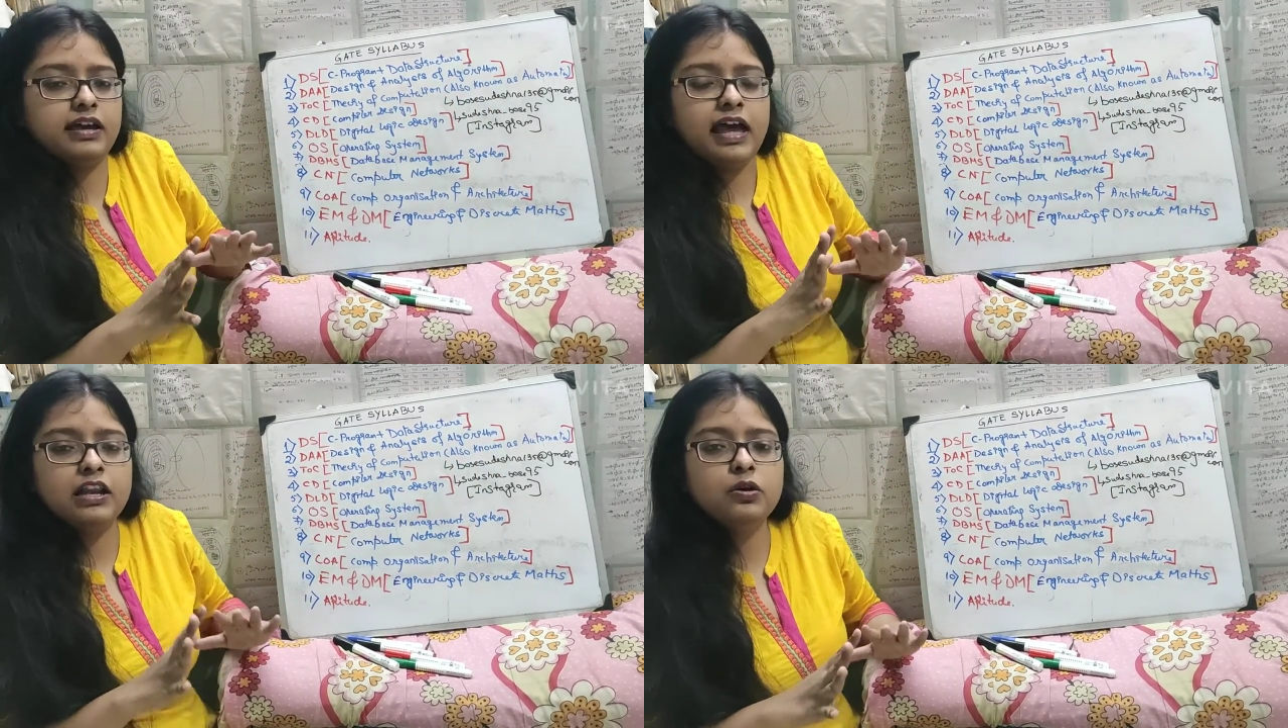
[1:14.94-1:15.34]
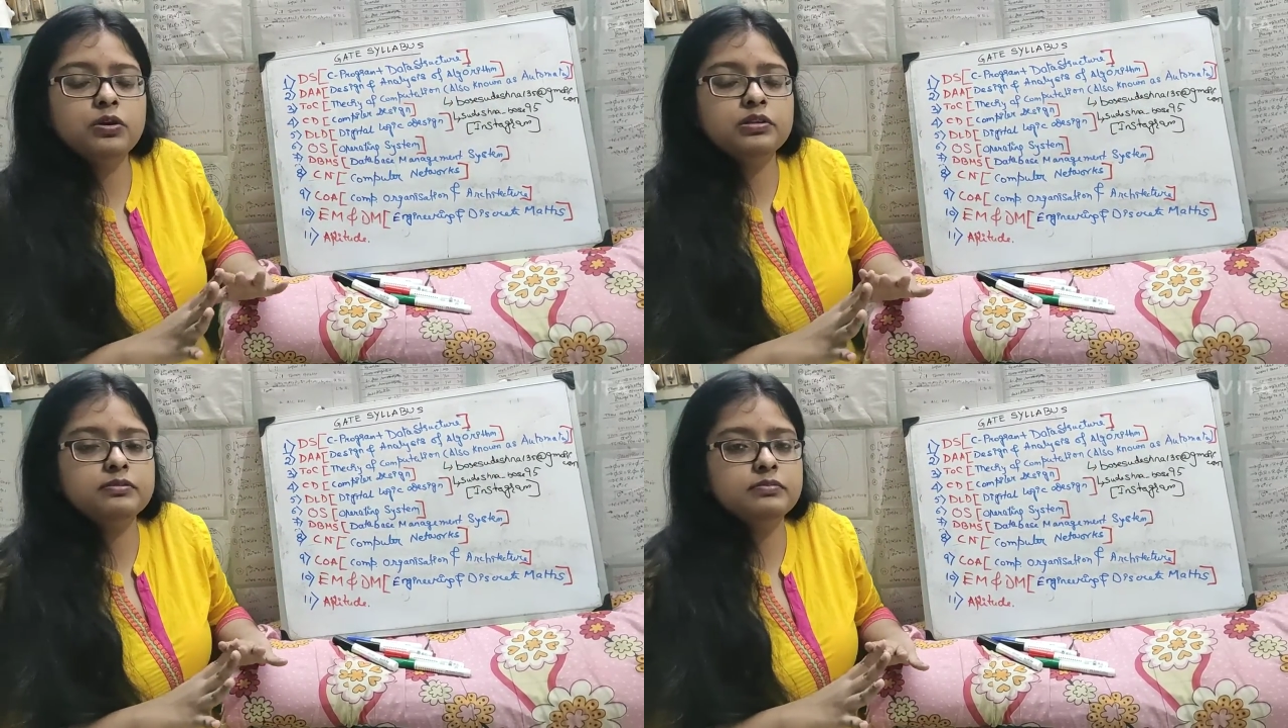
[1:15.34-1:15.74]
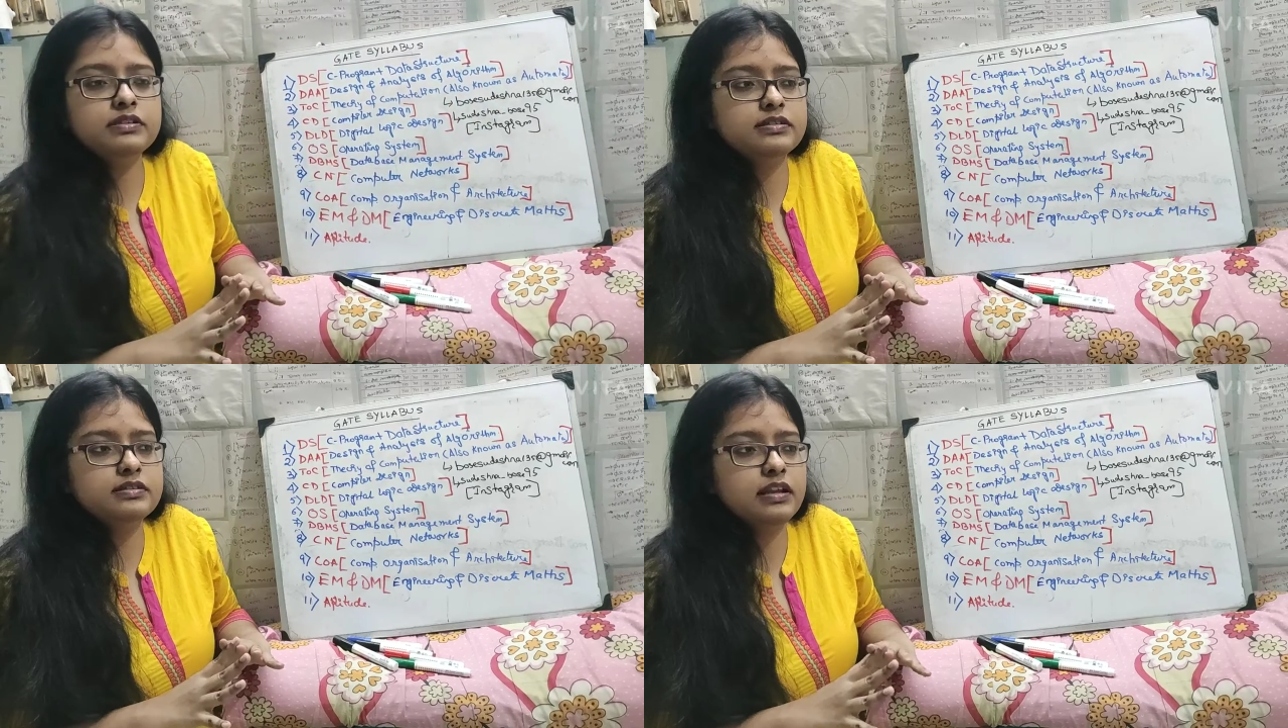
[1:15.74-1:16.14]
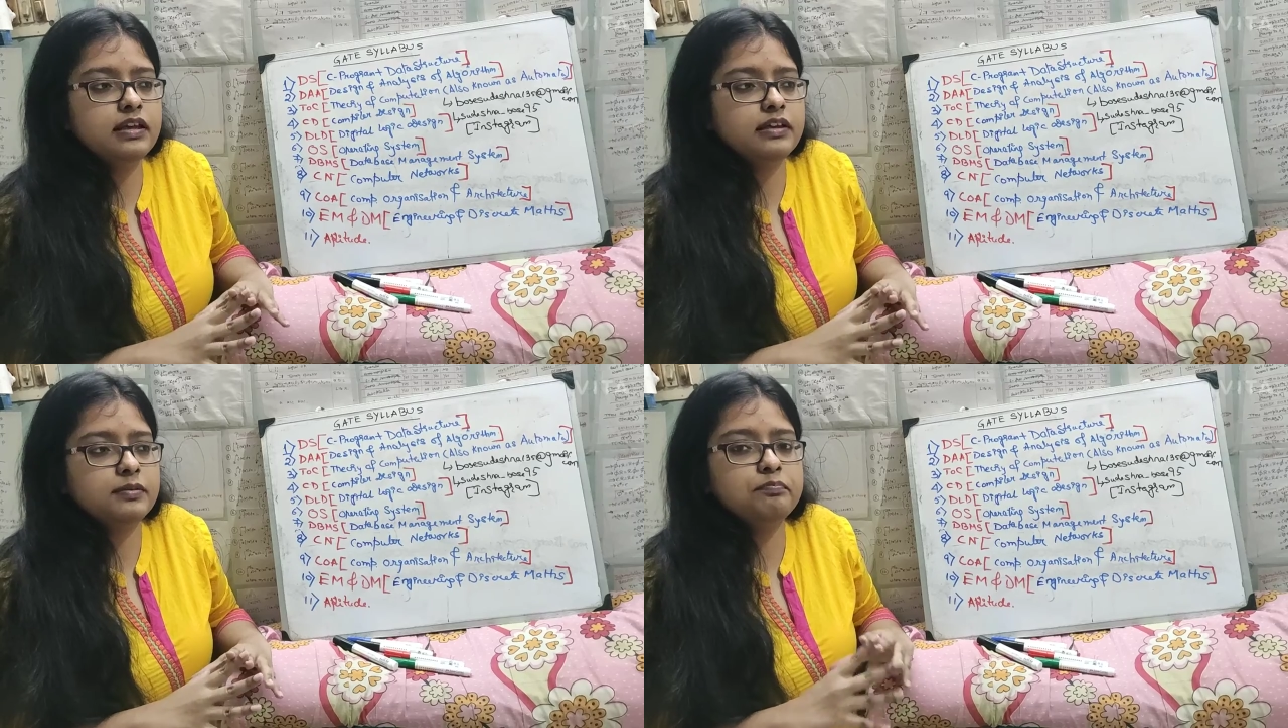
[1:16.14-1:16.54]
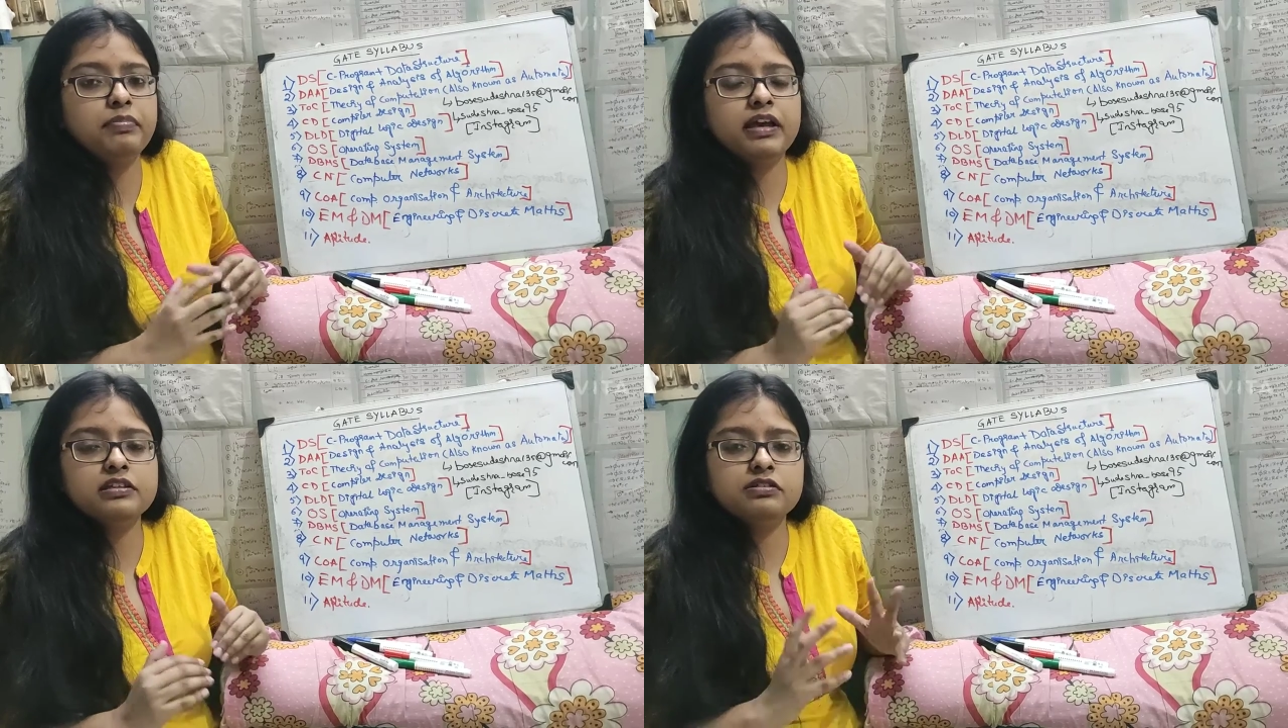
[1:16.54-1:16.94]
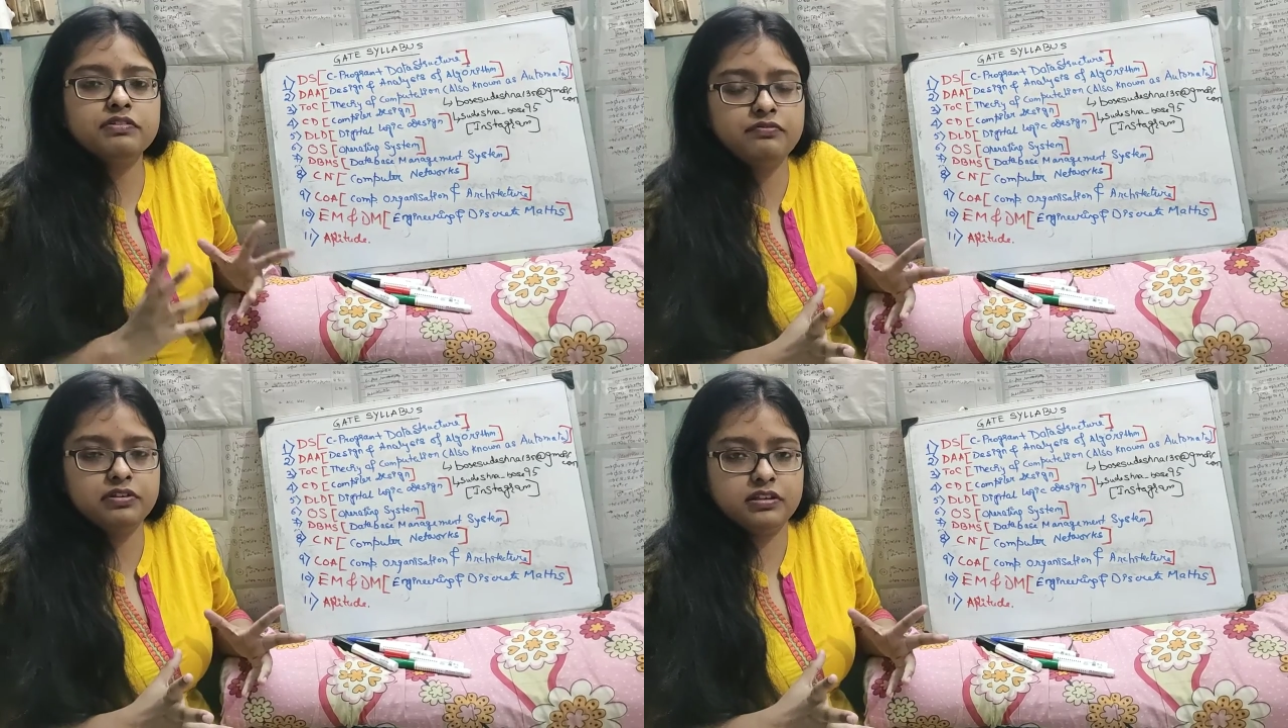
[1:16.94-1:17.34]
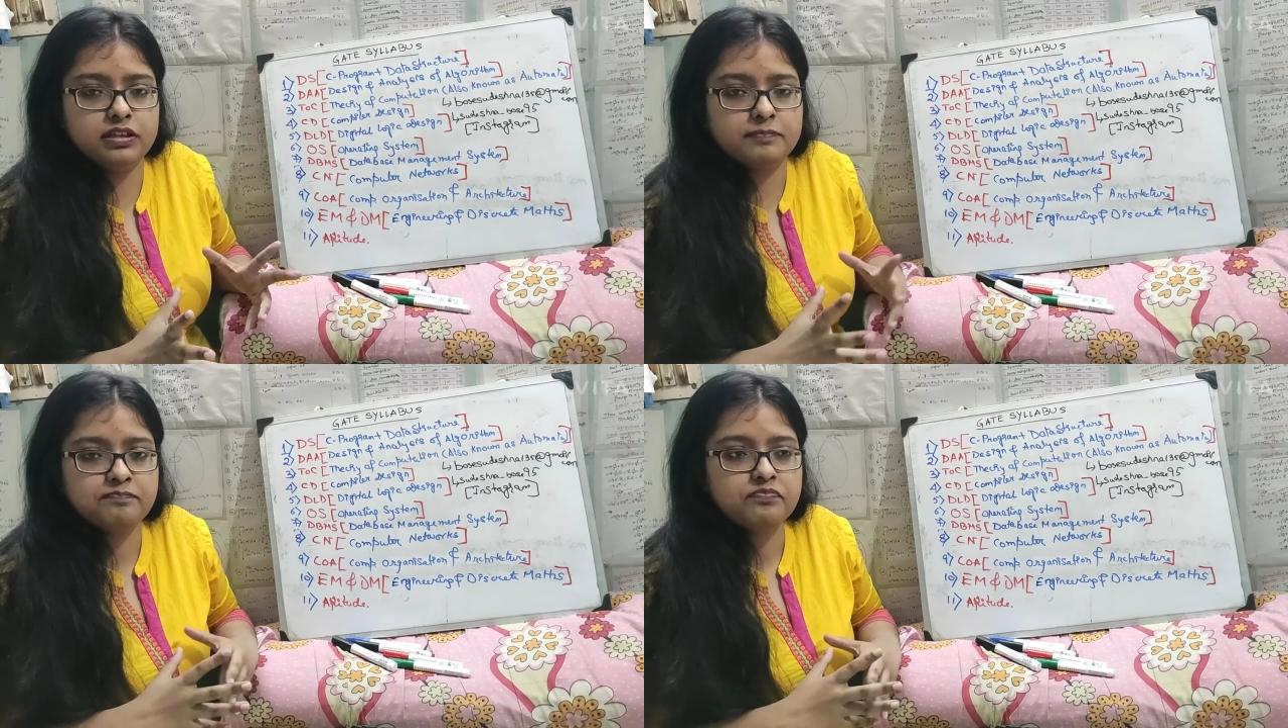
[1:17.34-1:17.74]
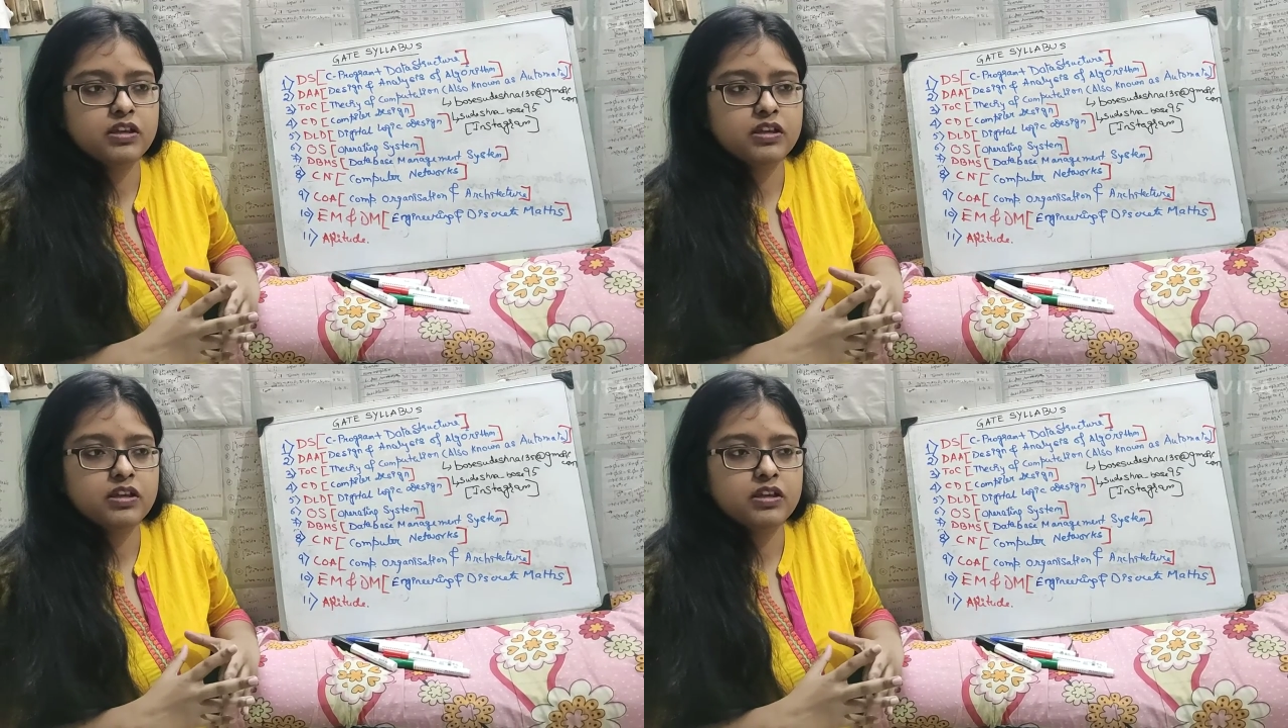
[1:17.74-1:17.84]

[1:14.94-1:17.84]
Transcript: Algorithm is like base of everything.